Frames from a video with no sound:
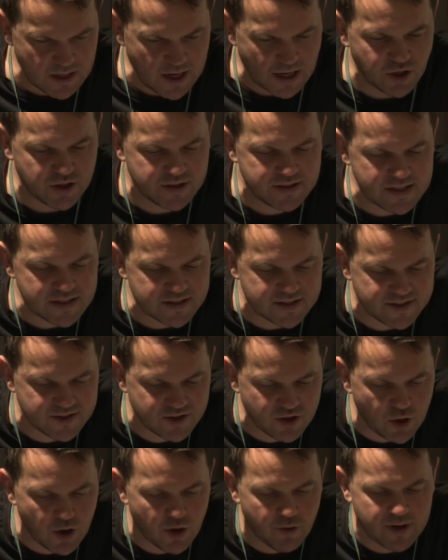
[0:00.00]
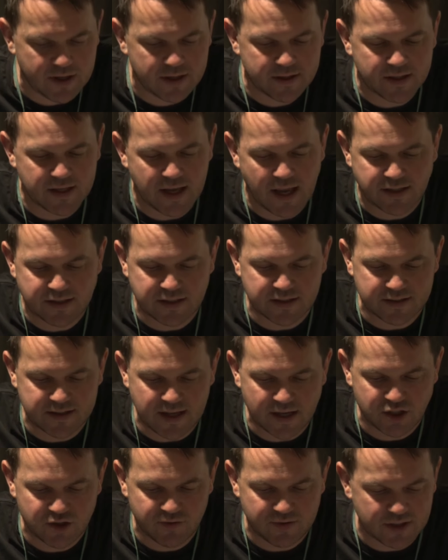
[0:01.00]
And you can see it stirring in the 18th
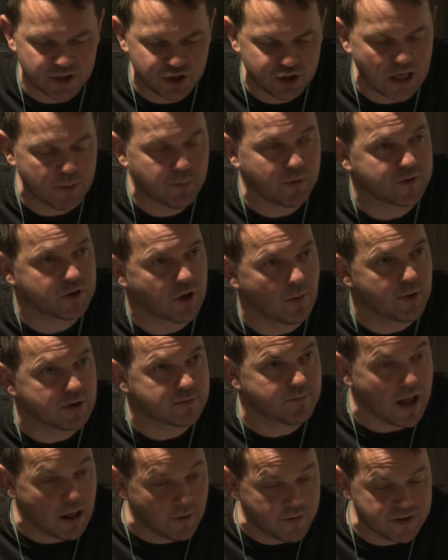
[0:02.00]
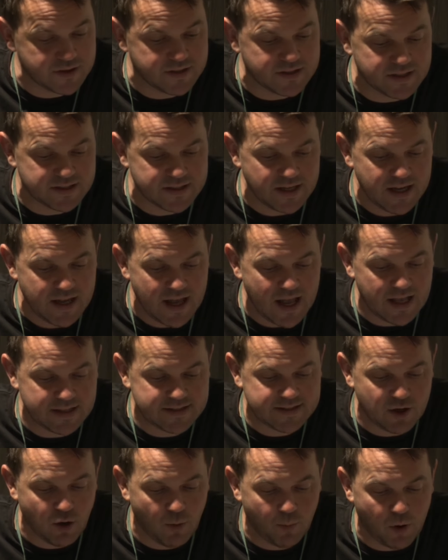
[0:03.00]
century in the shape of Thomas Malthus's
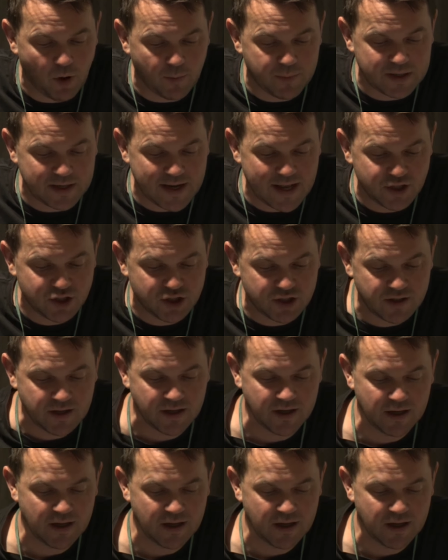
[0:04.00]
essay on population.